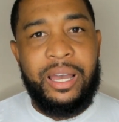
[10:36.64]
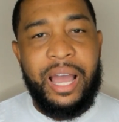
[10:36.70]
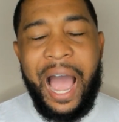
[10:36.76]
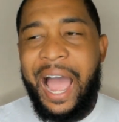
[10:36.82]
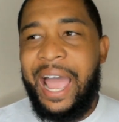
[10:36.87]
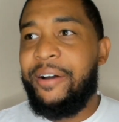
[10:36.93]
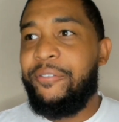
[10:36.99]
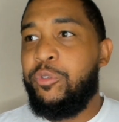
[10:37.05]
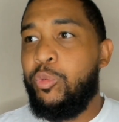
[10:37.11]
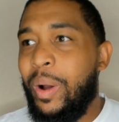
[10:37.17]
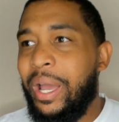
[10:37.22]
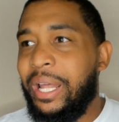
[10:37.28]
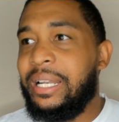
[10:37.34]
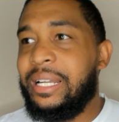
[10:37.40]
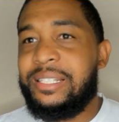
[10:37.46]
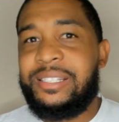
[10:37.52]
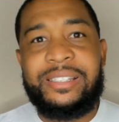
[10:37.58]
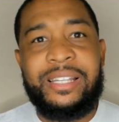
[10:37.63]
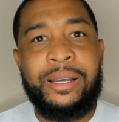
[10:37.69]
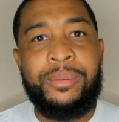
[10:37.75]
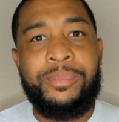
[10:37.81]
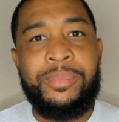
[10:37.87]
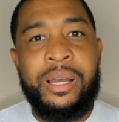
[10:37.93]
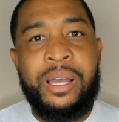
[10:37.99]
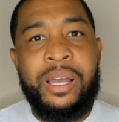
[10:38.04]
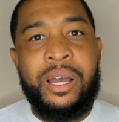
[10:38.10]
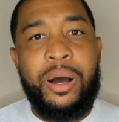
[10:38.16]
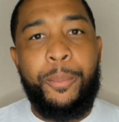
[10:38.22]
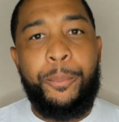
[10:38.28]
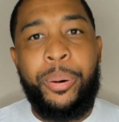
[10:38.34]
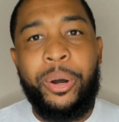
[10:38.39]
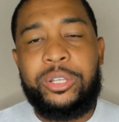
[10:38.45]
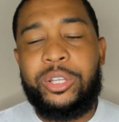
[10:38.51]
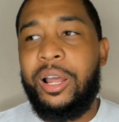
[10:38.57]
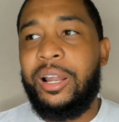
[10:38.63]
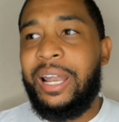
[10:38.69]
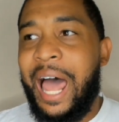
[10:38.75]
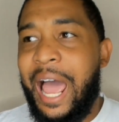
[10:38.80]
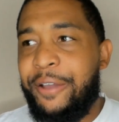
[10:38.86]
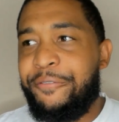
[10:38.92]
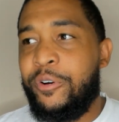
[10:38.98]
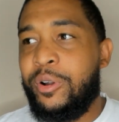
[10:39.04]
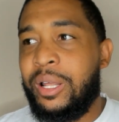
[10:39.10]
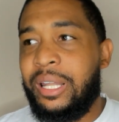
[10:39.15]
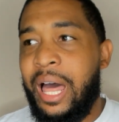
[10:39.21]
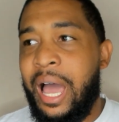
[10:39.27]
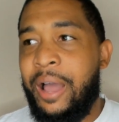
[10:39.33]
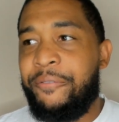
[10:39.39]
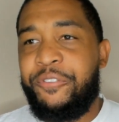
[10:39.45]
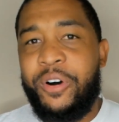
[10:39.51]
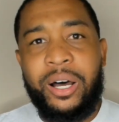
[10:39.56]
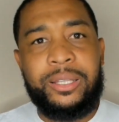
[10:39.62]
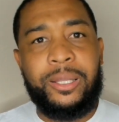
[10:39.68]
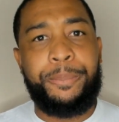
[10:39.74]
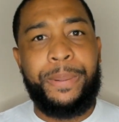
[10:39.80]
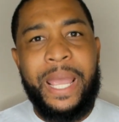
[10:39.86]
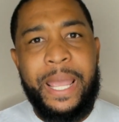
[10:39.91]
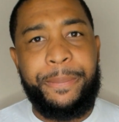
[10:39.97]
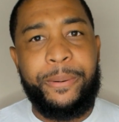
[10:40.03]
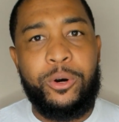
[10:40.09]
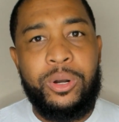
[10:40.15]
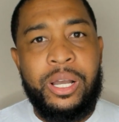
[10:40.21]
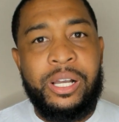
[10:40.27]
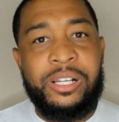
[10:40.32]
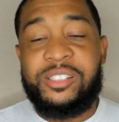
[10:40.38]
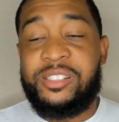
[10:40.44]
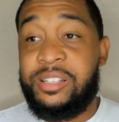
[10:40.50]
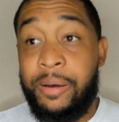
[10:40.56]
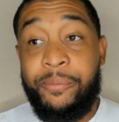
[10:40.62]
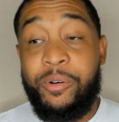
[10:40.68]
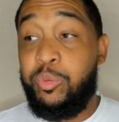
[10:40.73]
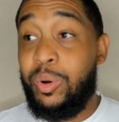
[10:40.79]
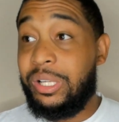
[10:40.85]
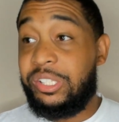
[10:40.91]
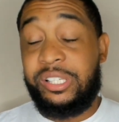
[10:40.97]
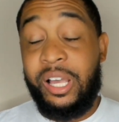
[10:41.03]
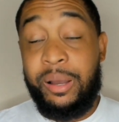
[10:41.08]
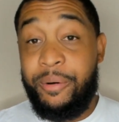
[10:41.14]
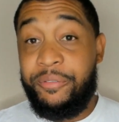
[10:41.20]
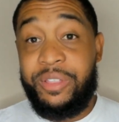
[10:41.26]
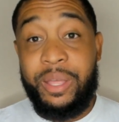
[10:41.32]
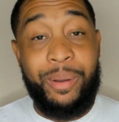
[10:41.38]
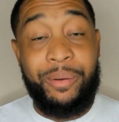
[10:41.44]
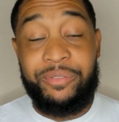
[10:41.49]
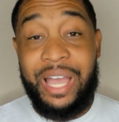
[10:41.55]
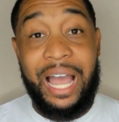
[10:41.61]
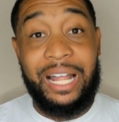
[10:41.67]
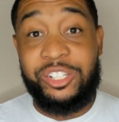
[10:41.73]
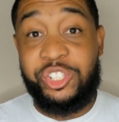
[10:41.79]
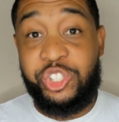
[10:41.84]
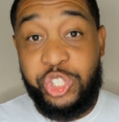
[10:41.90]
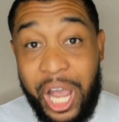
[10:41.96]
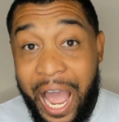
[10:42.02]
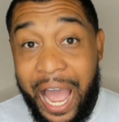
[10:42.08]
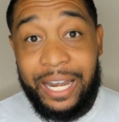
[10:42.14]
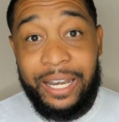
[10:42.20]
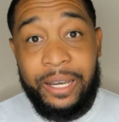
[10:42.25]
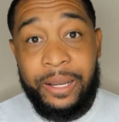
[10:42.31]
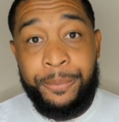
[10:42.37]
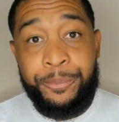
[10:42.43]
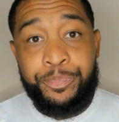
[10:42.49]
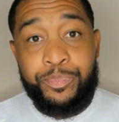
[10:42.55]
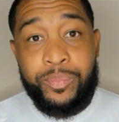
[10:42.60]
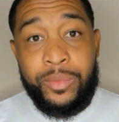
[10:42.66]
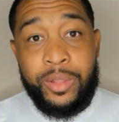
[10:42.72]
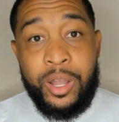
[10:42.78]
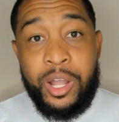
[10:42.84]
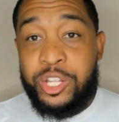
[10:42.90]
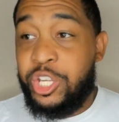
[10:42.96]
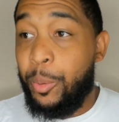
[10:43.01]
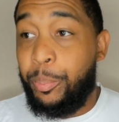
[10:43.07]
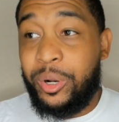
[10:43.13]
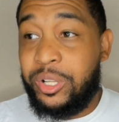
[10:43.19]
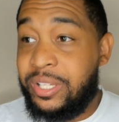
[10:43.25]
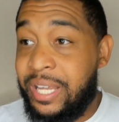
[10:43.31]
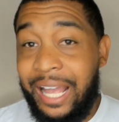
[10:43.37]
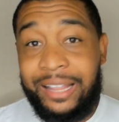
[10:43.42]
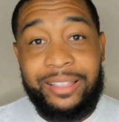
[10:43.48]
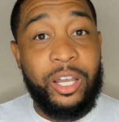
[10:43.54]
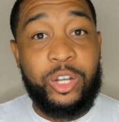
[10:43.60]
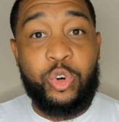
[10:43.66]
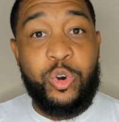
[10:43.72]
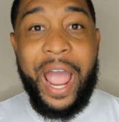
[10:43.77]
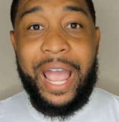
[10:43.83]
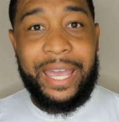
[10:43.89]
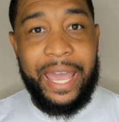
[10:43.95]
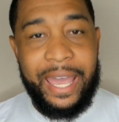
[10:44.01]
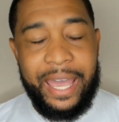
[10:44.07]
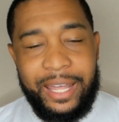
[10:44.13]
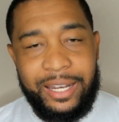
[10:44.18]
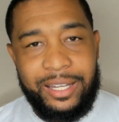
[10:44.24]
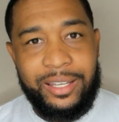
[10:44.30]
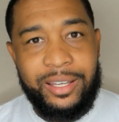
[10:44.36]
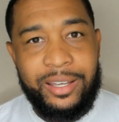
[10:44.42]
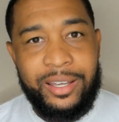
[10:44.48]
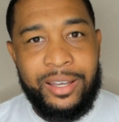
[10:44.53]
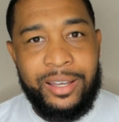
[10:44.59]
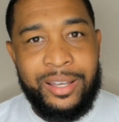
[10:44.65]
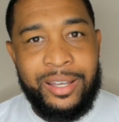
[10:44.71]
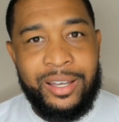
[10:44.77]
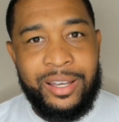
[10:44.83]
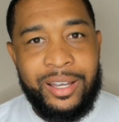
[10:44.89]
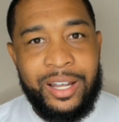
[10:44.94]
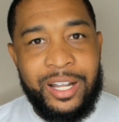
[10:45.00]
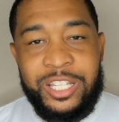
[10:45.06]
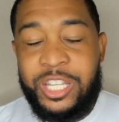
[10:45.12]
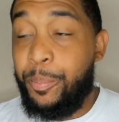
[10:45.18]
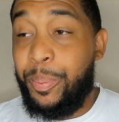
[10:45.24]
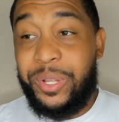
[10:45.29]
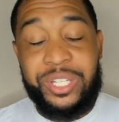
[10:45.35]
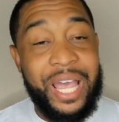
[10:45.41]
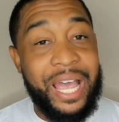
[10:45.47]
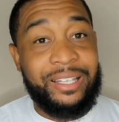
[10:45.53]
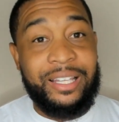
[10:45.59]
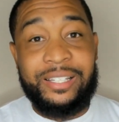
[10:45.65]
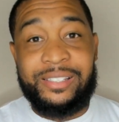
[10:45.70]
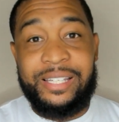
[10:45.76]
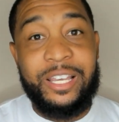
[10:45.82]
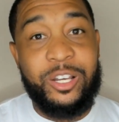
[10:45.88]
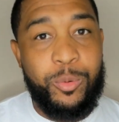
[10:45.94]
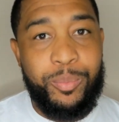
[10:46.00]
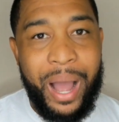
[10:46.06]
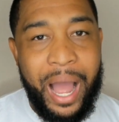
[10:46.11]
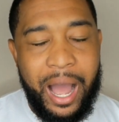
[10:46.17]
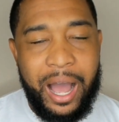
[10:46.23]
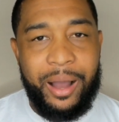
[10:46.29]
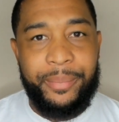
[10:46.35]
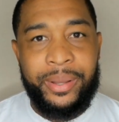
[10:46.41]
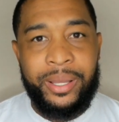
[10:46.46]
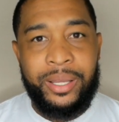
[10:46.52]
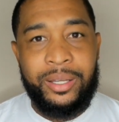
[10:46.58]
I have witnessed them put their life on the line for other people, some of them have gotten shot, to protect the crackhead, to protect the single mom.